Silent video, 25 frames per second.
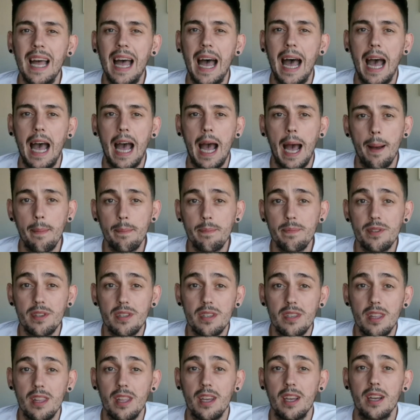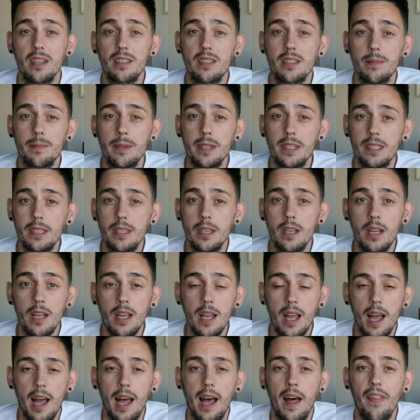apps to the customers,
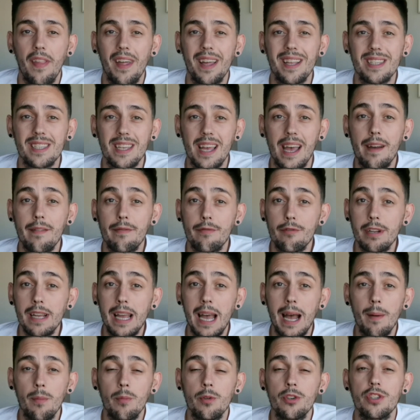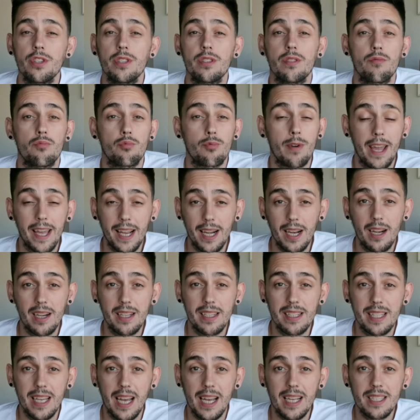and that's every app which is regularly
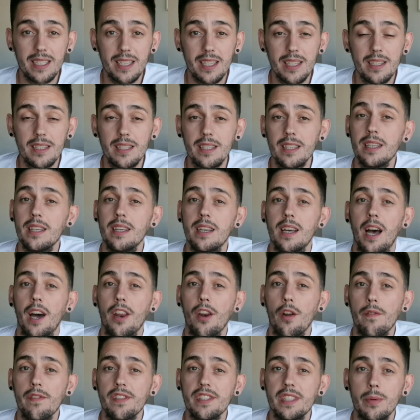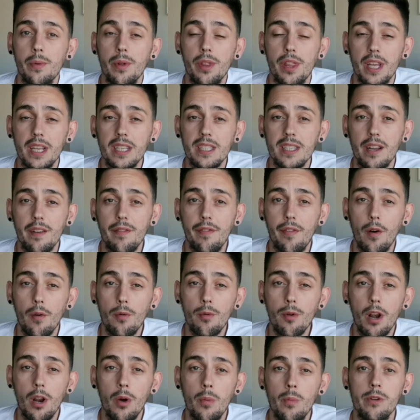tested. And obviously with things like Phone
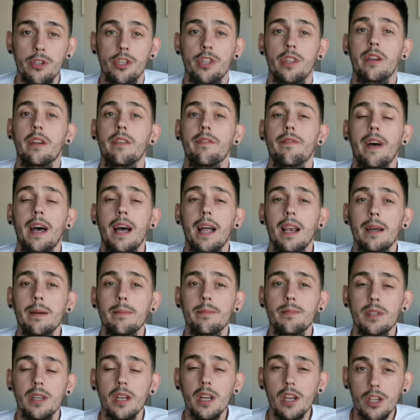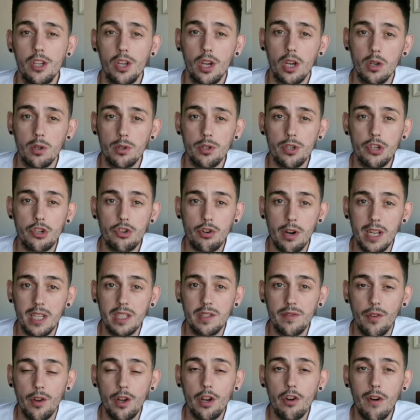Clone, which they developed, you can also
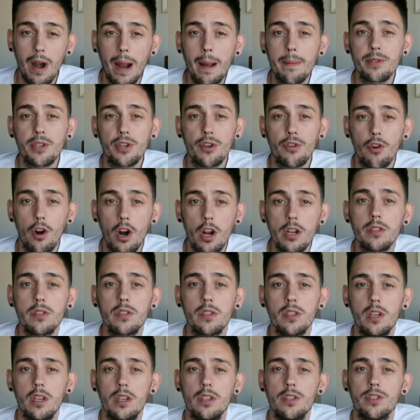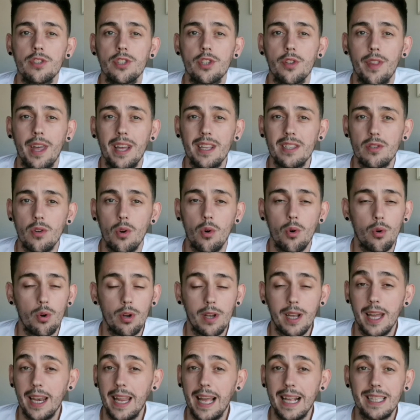transfer your apps across. So that's all
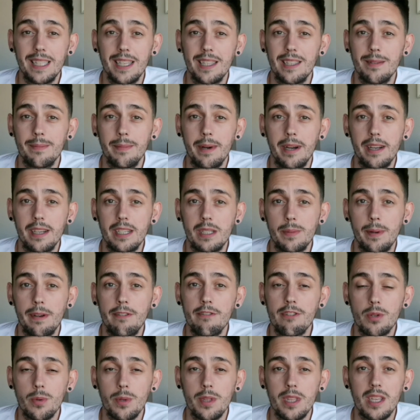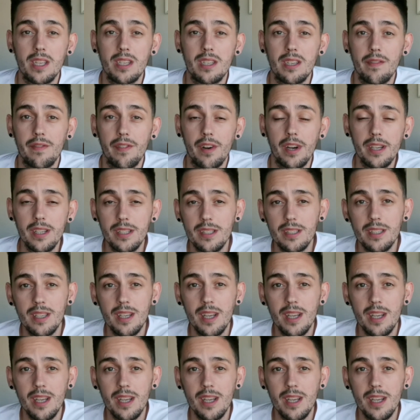connected to my experience with this device.